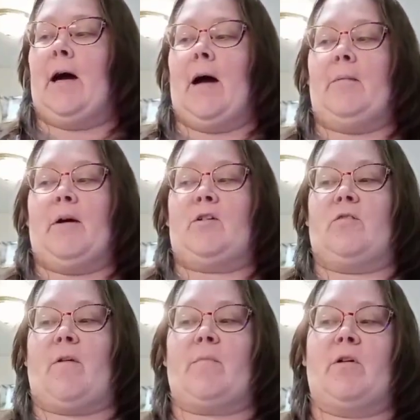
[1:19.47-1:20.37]
I'm not
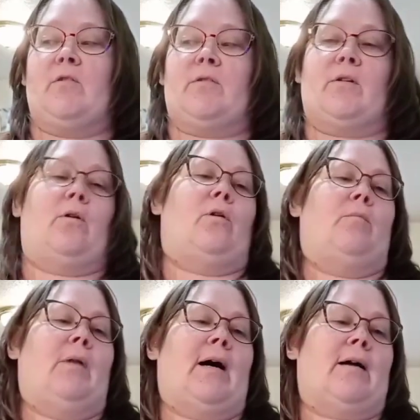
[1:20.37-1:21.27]
sure if I'm going to use the
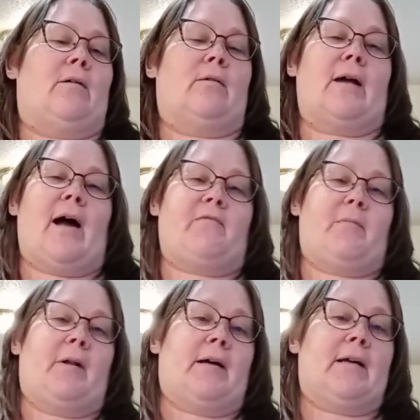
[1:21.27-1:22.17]
whole block or half
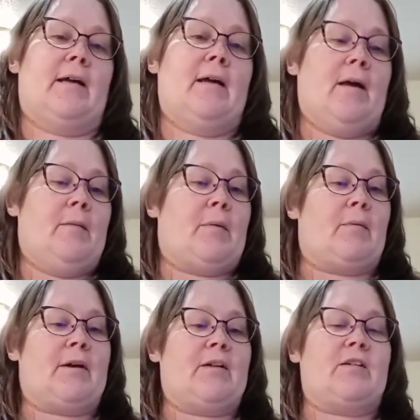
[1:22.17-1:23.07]
a block, but
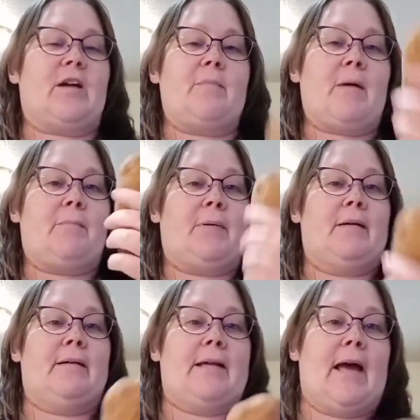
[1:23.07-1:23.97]
we're going to start by
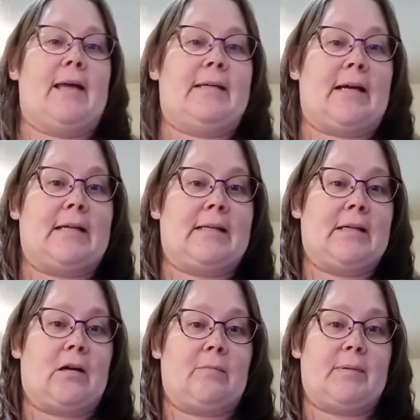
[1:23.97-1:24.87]
peeling and
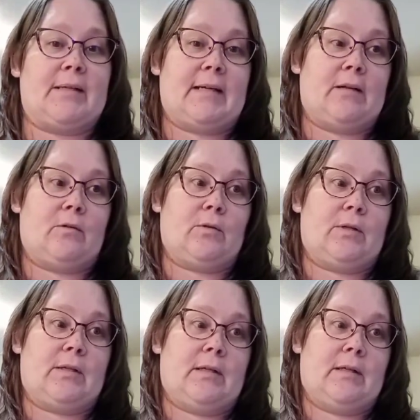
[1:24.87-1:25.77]
dicing our
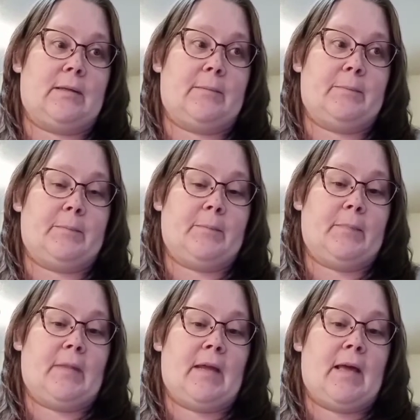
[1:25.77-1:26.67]
potatoes.
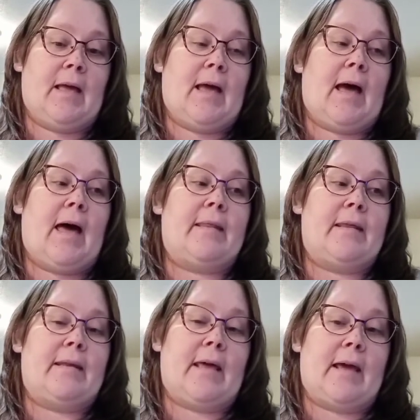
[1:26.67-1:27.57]
And
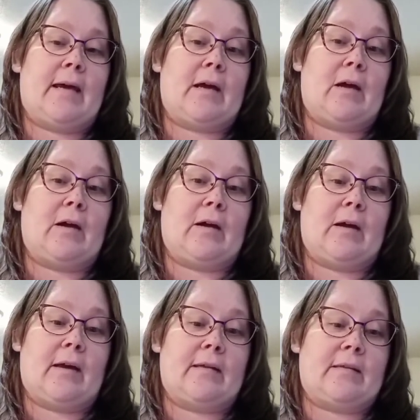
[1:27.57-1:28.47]
then
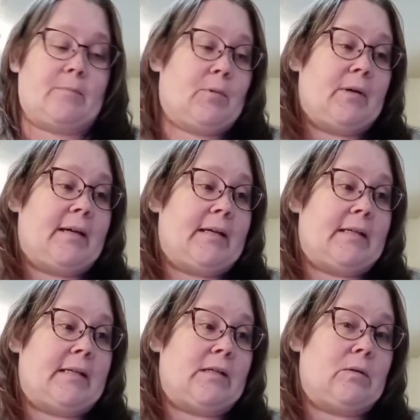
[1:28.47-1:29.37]
it gets put
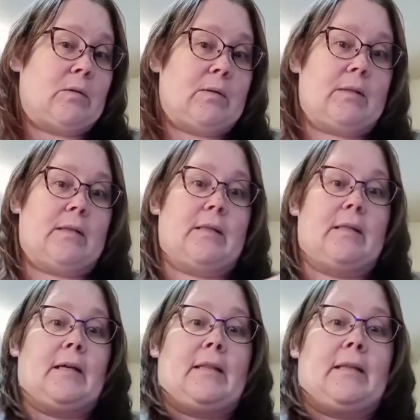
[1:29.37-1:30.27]
into
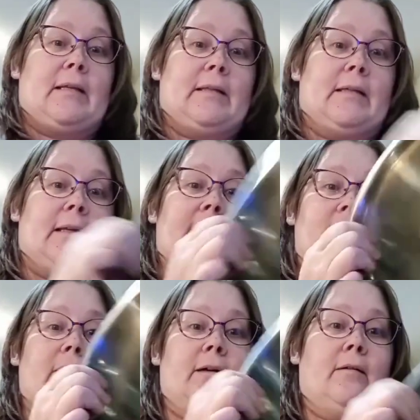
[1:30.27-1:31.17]
the
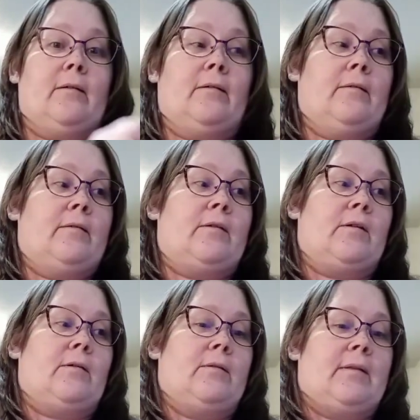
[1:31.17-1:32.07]
liner here.
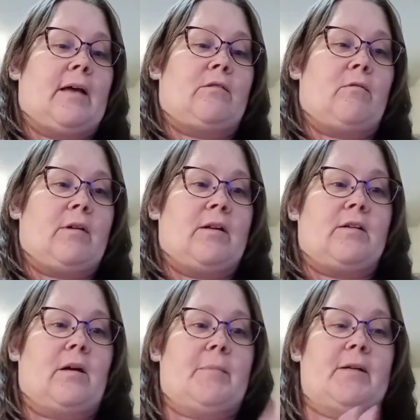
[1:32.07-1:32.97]
So that's what we're going to
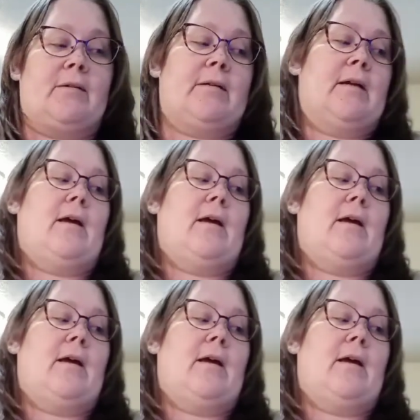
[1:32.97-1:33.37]
start by doing.